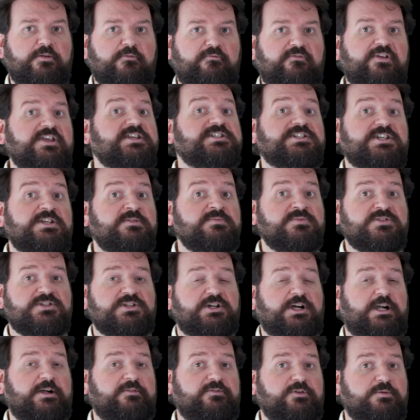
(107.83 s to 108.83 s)

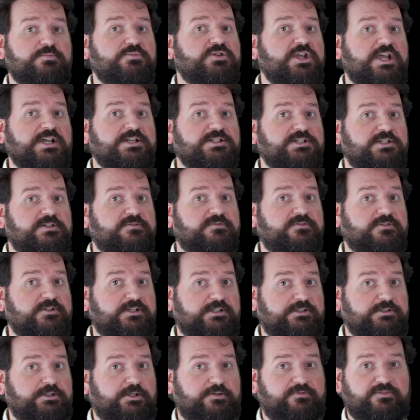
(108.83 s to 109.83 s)
Victims are the objective
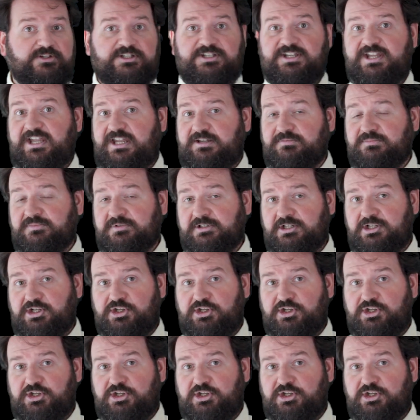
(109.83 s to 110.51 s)
of the game.